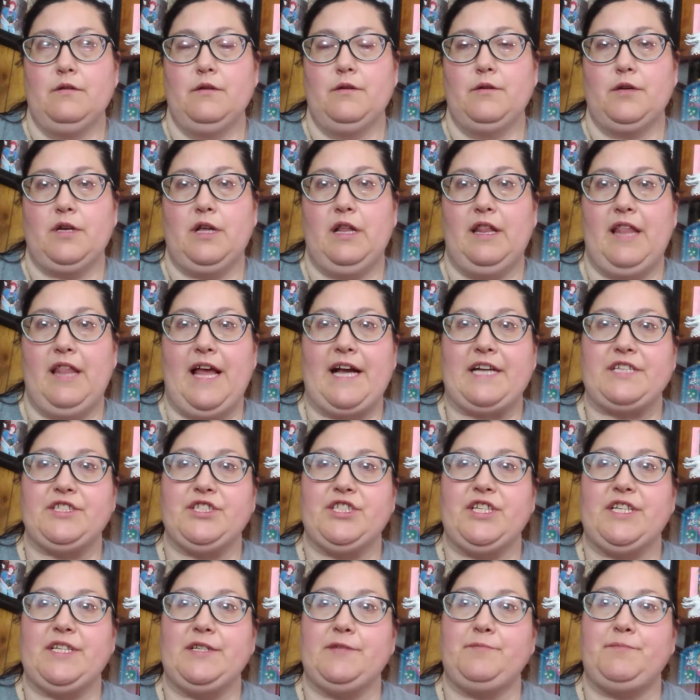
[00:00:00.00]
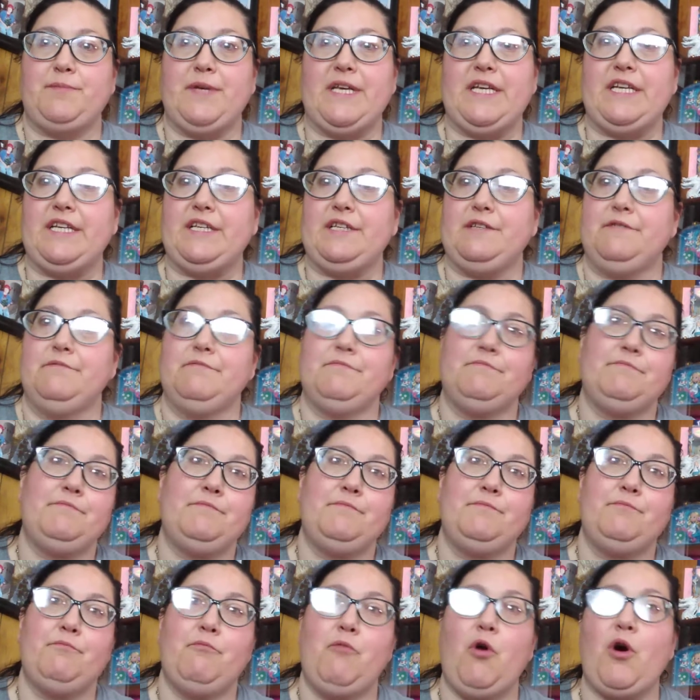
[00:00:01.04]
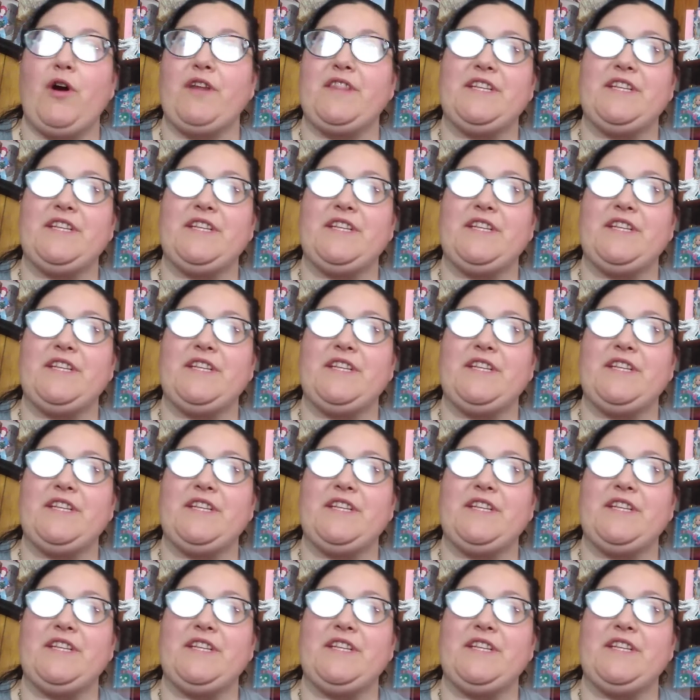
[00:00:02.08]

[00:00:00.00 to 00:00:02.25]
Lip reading: collection be more